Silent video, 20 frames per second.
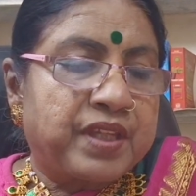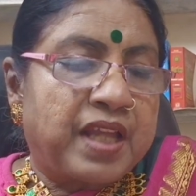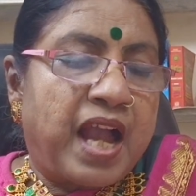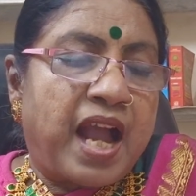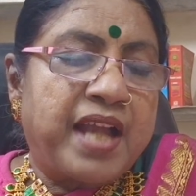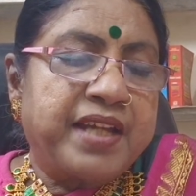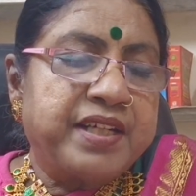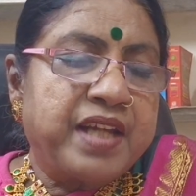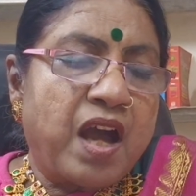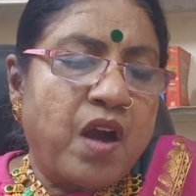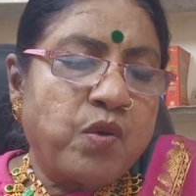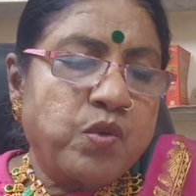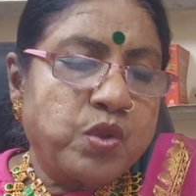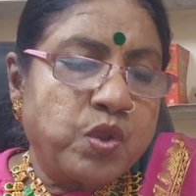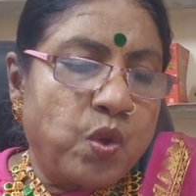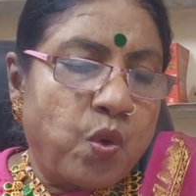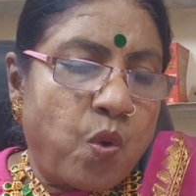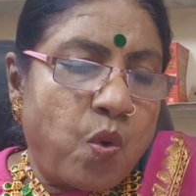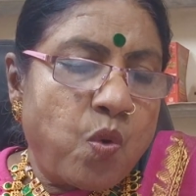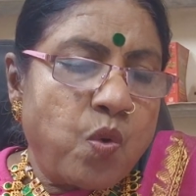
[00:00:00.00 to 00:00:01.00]
I now
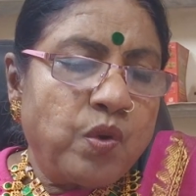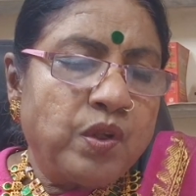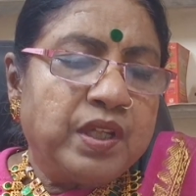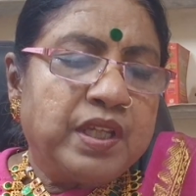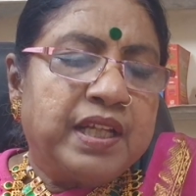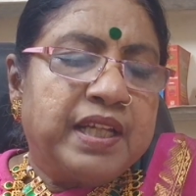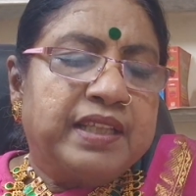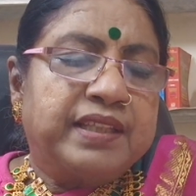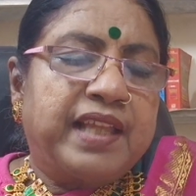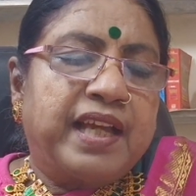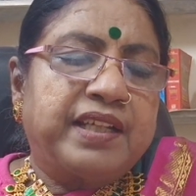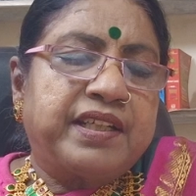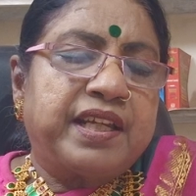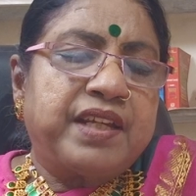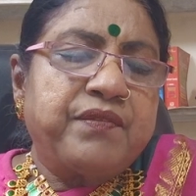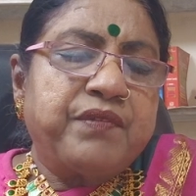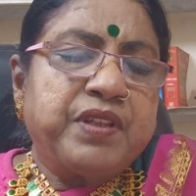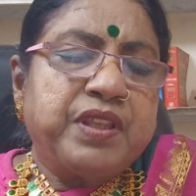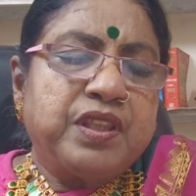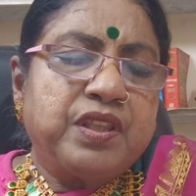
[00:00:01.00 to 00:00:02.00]
know that
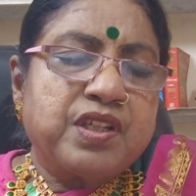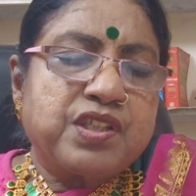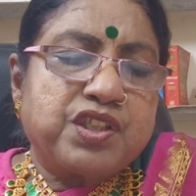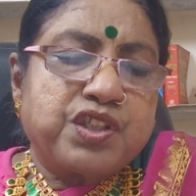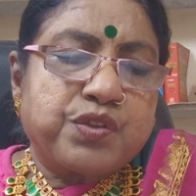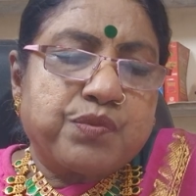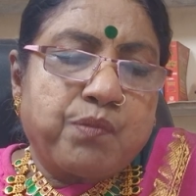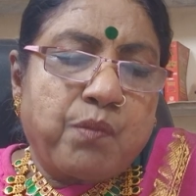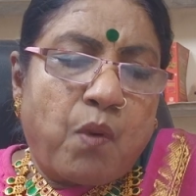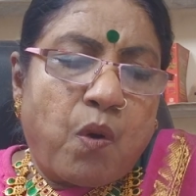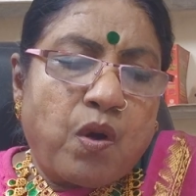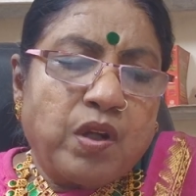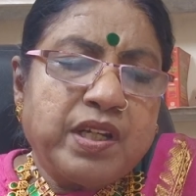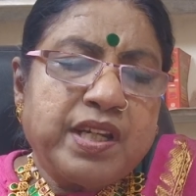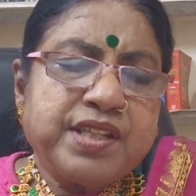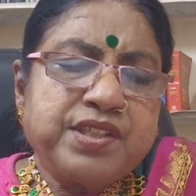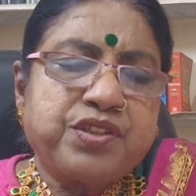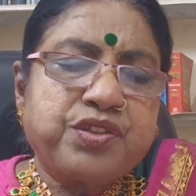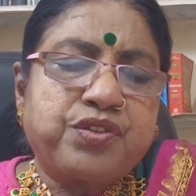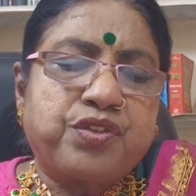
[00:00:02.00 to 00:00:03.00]
even the
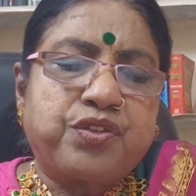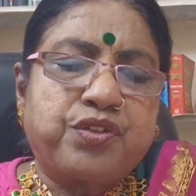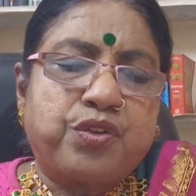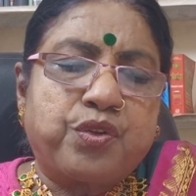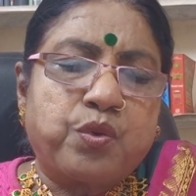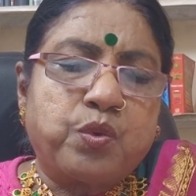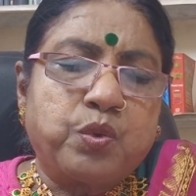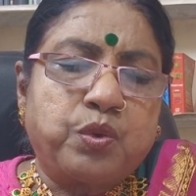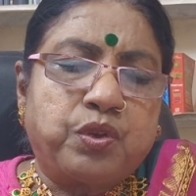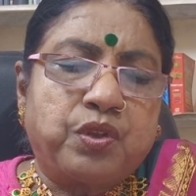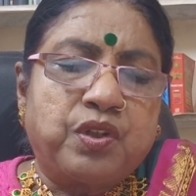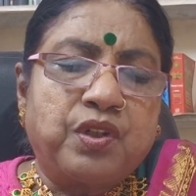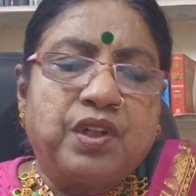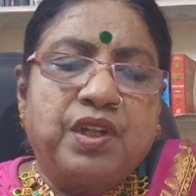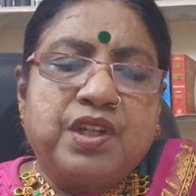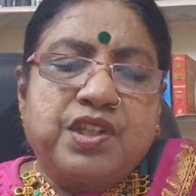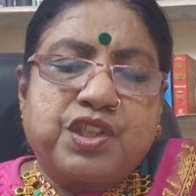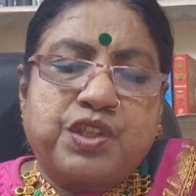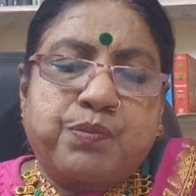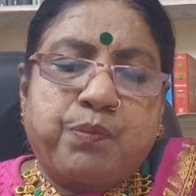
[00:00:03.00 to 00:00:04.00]
smallest truth
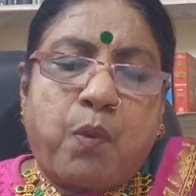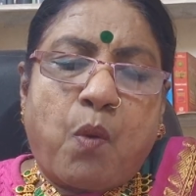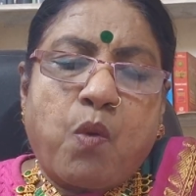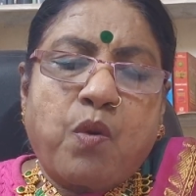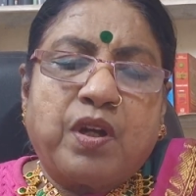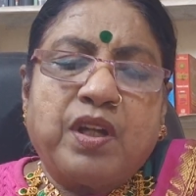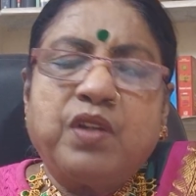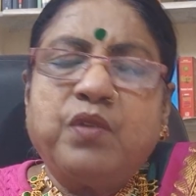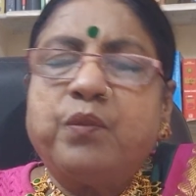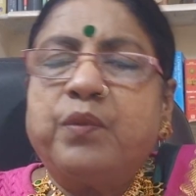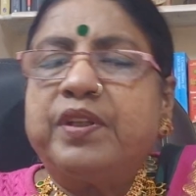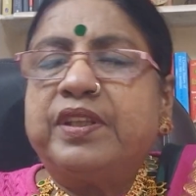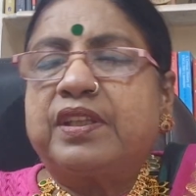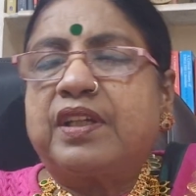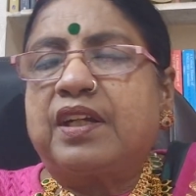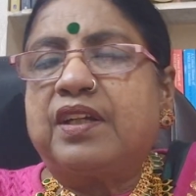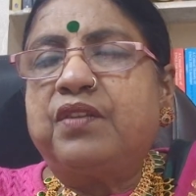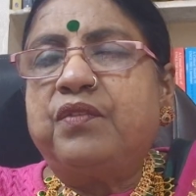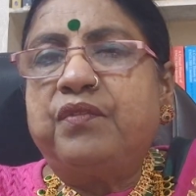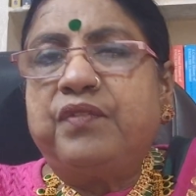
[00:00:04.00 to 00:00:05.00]
spoken with
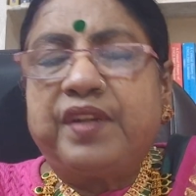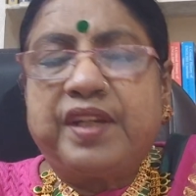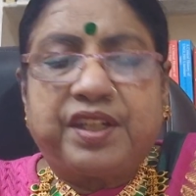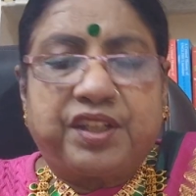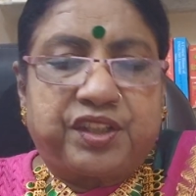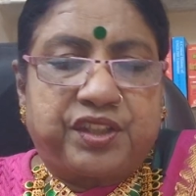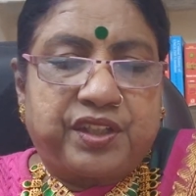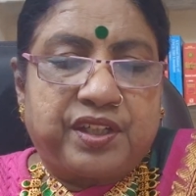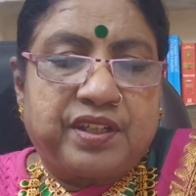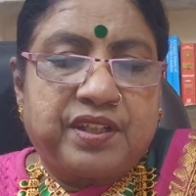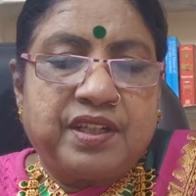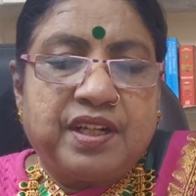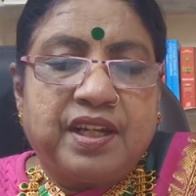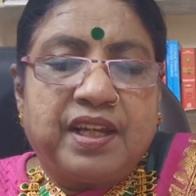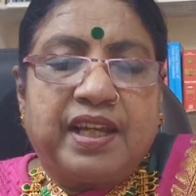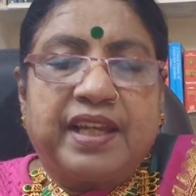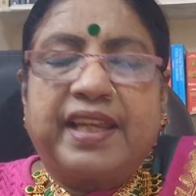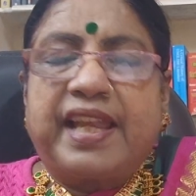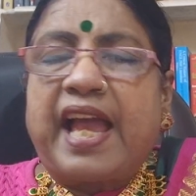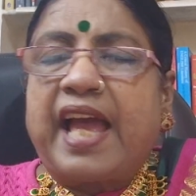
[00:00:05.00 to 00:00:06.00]
conviction
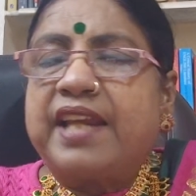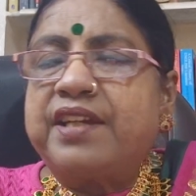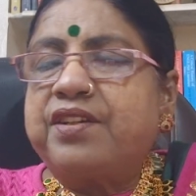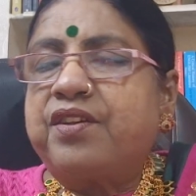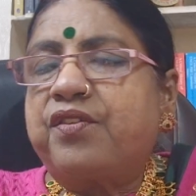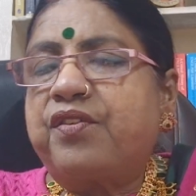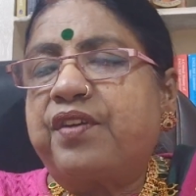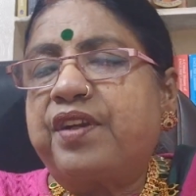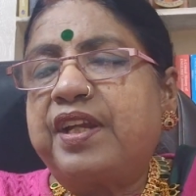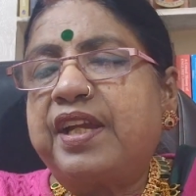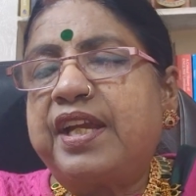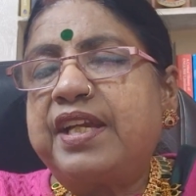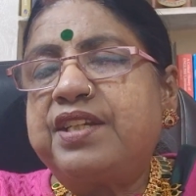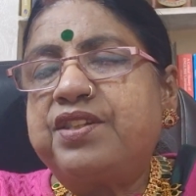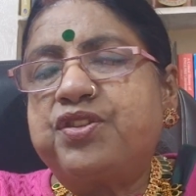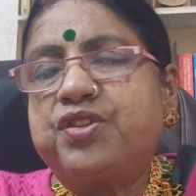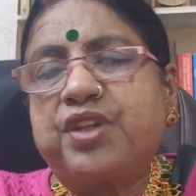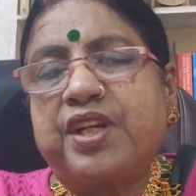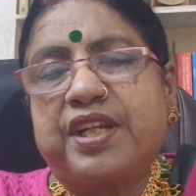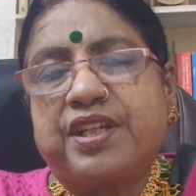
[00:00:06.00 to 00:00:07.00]
can
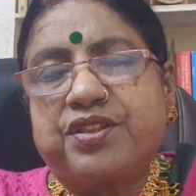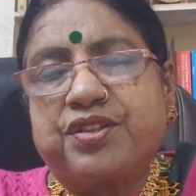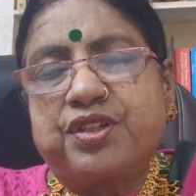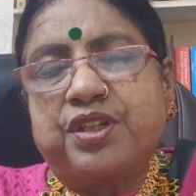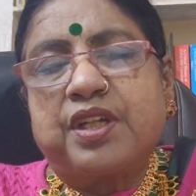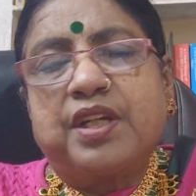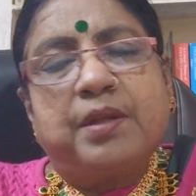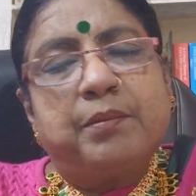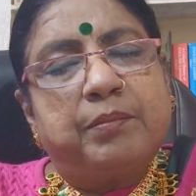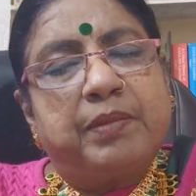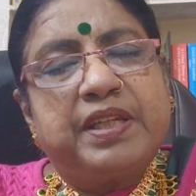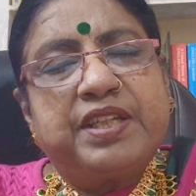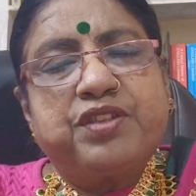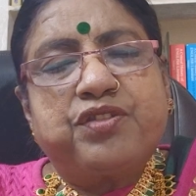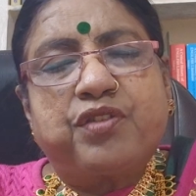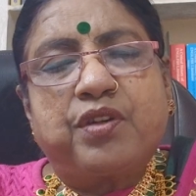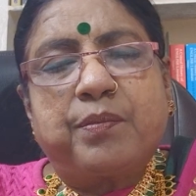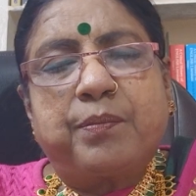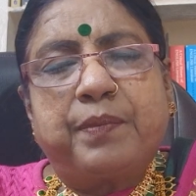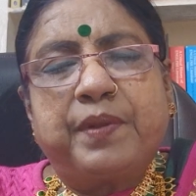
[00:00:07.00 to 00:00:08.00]
create change.
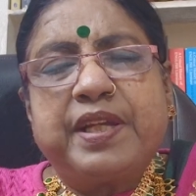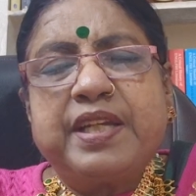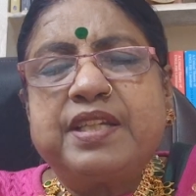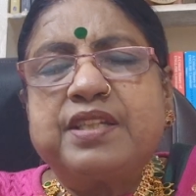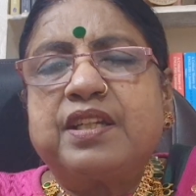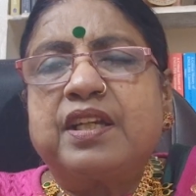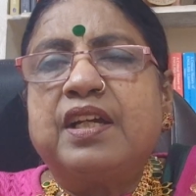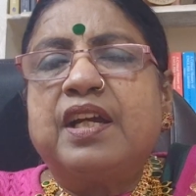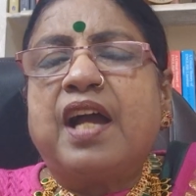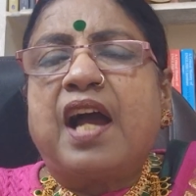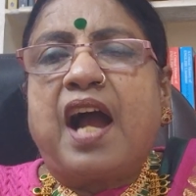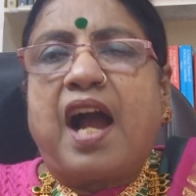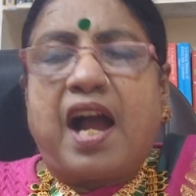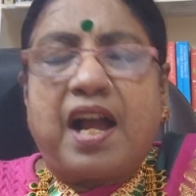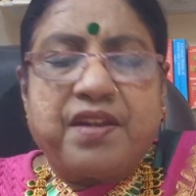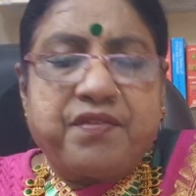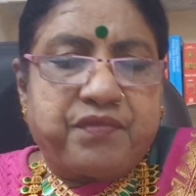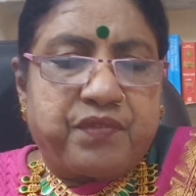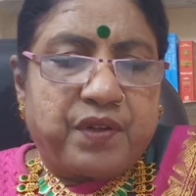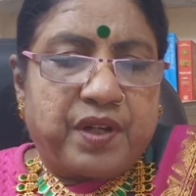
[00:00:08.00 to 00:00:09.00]
Please repeat,
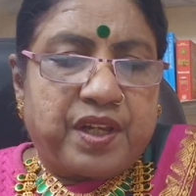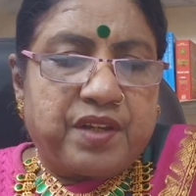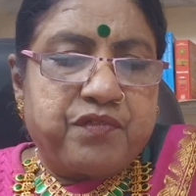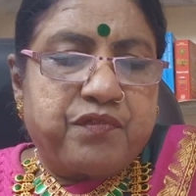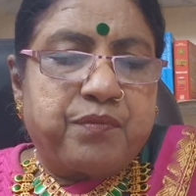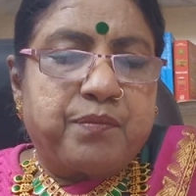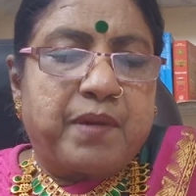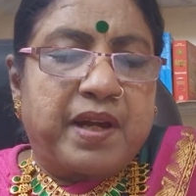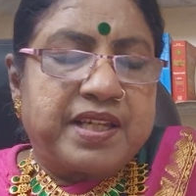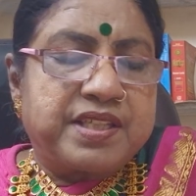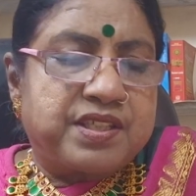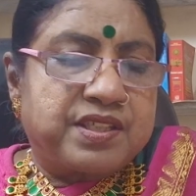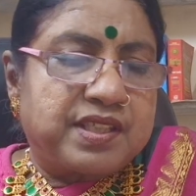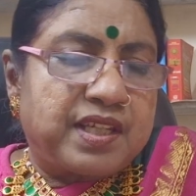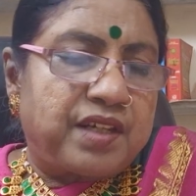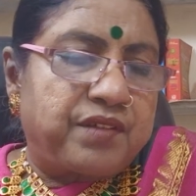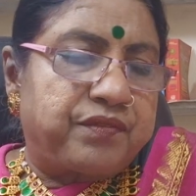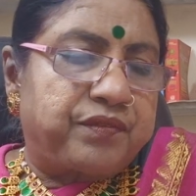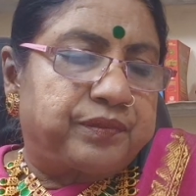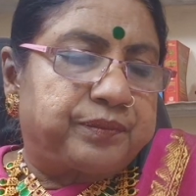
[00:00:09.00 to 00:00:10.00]
I forgive
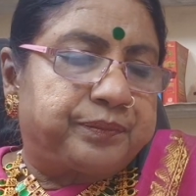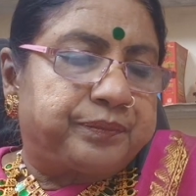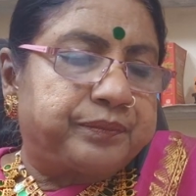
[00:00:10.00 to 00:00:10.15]
myself.